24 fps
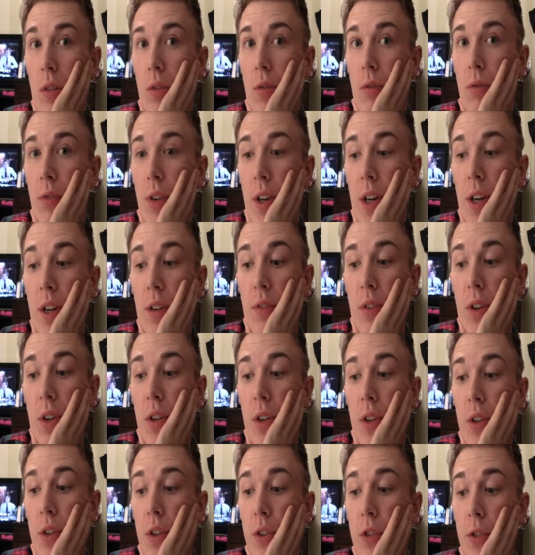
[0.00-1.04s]
very, very
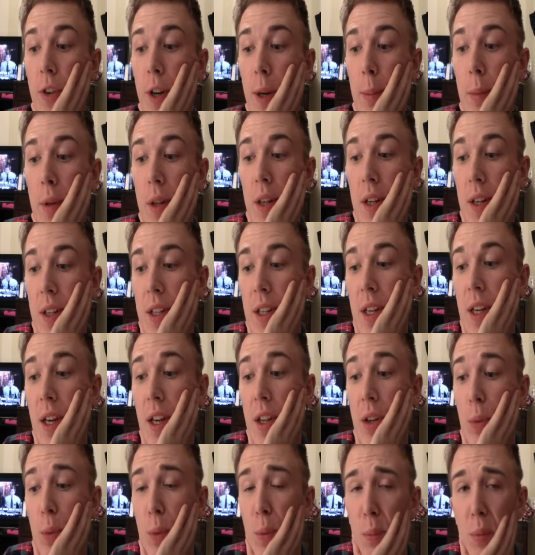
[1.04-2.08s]
good to drop a lucky egg
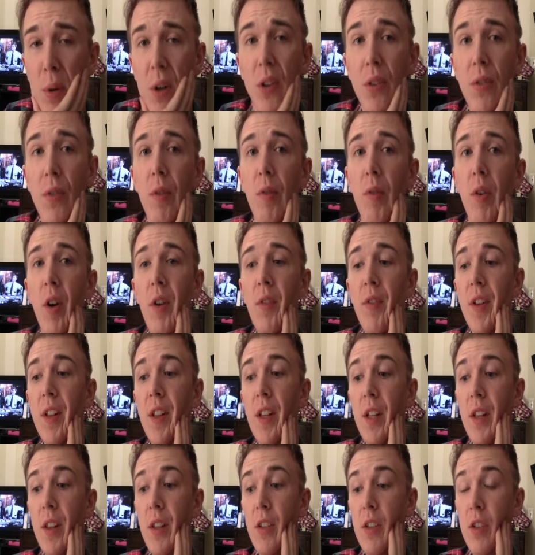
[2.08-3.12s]
and do a bunch of evolving
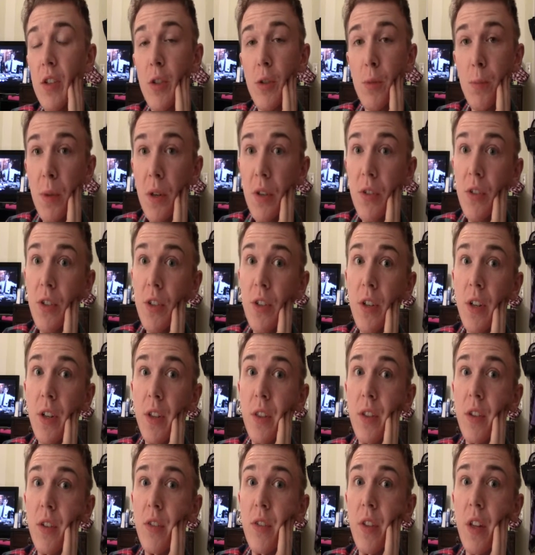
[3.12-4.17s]
like this, especially during
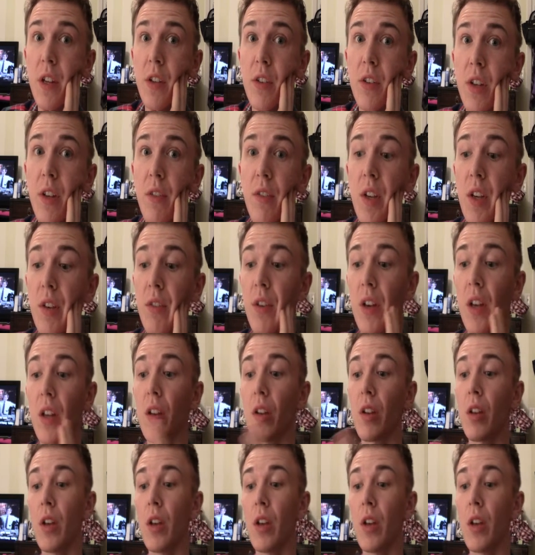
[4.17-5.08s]
this Thanksgiving event,